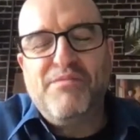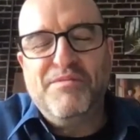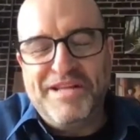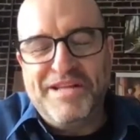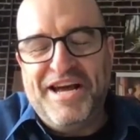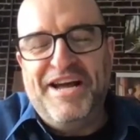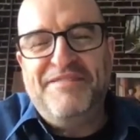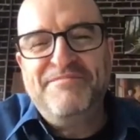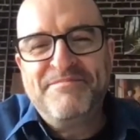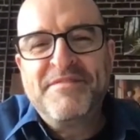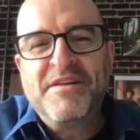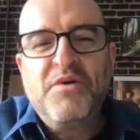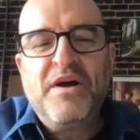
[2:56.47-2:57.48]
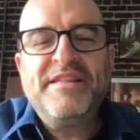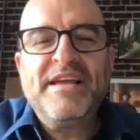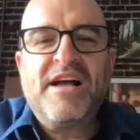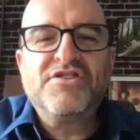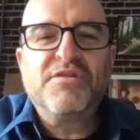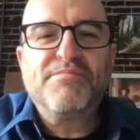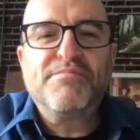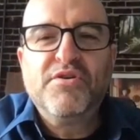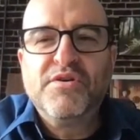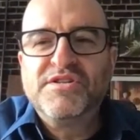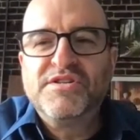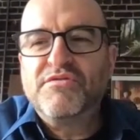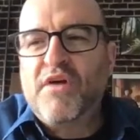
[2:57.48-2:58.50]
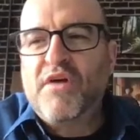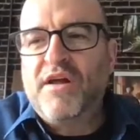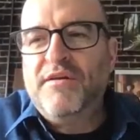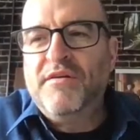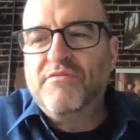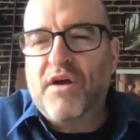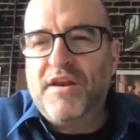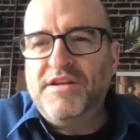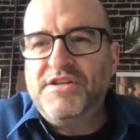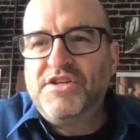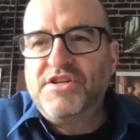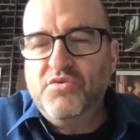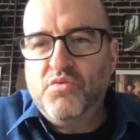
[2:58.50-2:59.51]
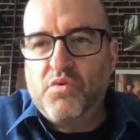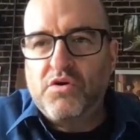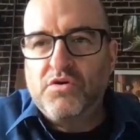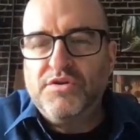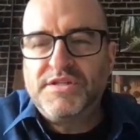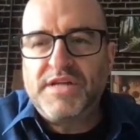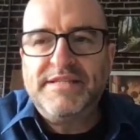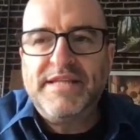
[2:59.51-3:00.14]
Probably not. Well, I think entrepreneurs run in 2 worlds.